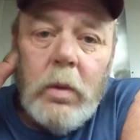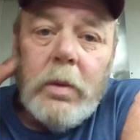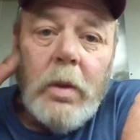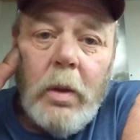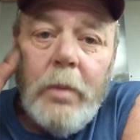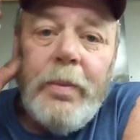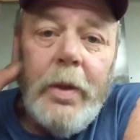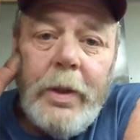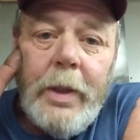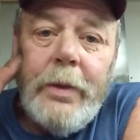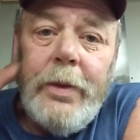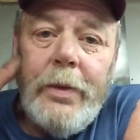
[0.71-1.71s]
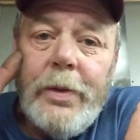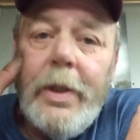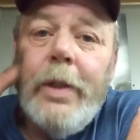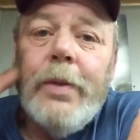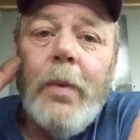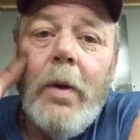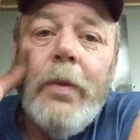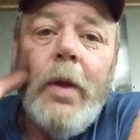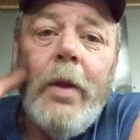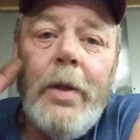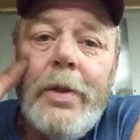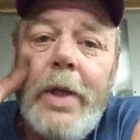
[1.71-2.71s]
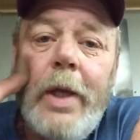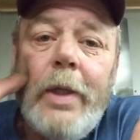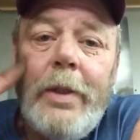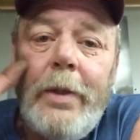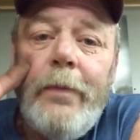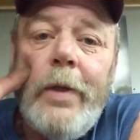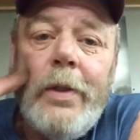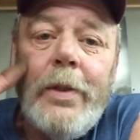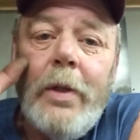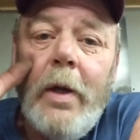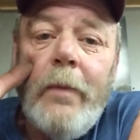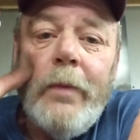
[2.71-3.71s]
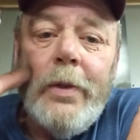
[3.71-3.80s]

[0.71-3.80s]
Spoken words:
So putting in 2 cents worth on this ATV stuff,